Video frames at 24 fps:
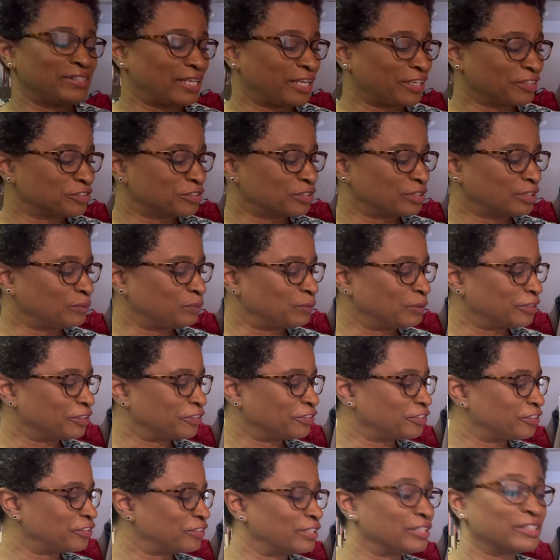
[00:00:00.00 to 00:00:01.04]
actually one of
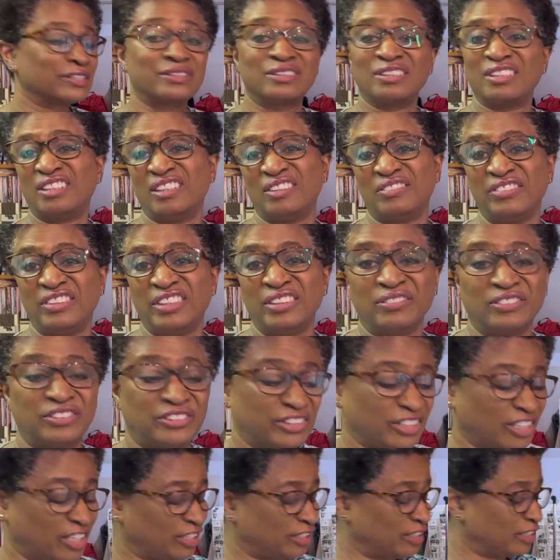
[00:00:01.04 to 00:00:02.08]
the things that I've never
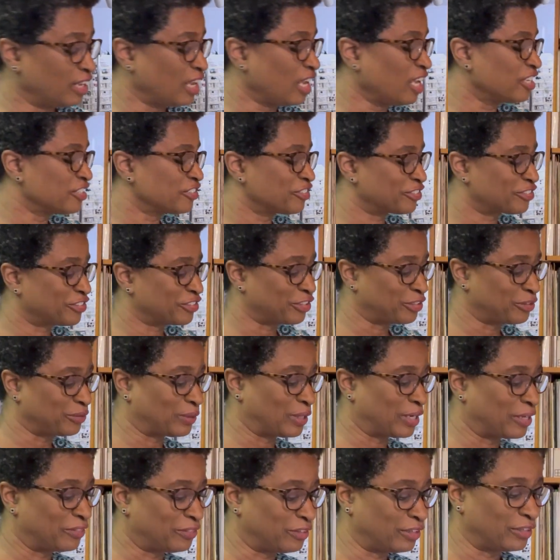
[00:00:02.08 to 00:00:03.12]
done so
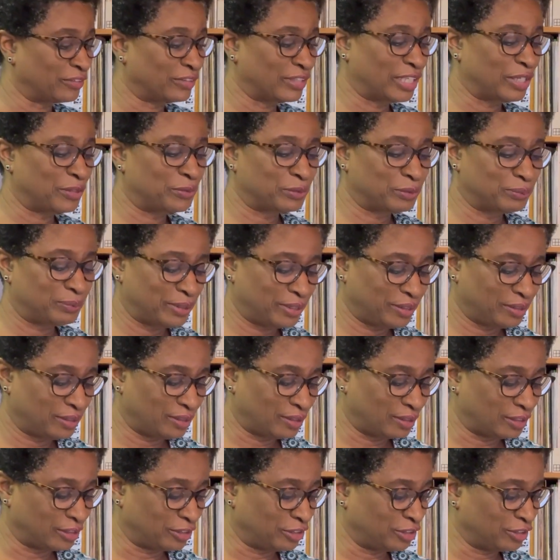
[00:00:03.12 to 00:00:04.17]
I thought that would be
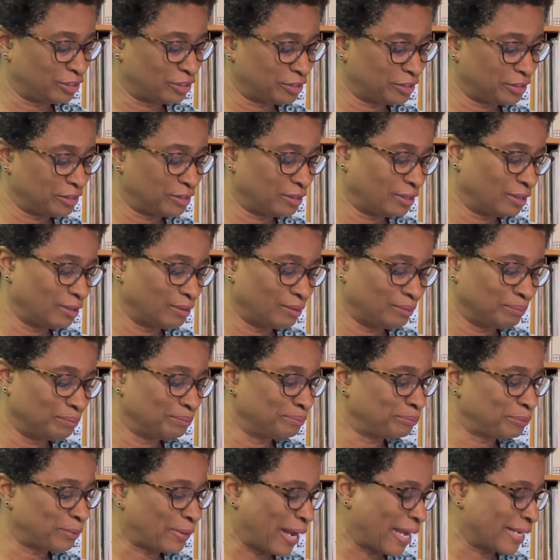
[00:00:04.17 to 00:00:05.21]
a good
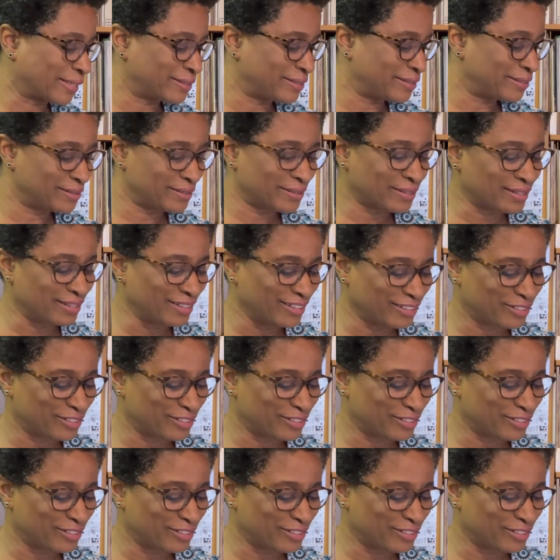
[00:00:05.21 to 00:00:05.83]
practice